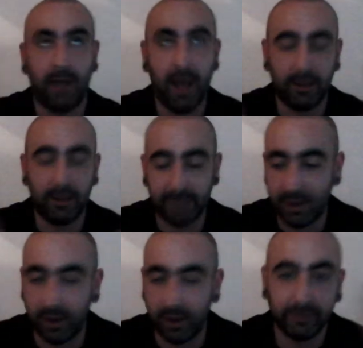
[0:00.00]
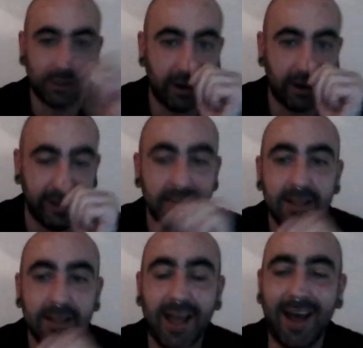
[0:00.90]
oh my god, it was scary.
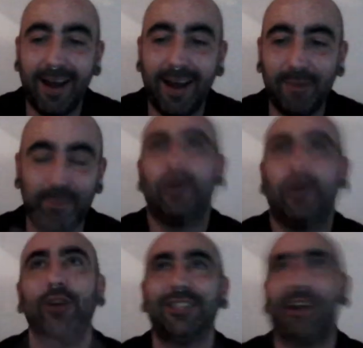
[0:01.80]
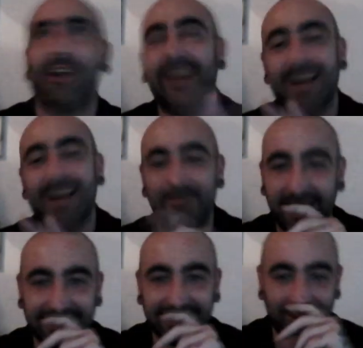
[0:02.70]
Good scary, not
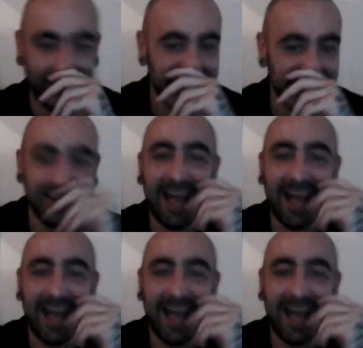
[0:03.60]
bad scary.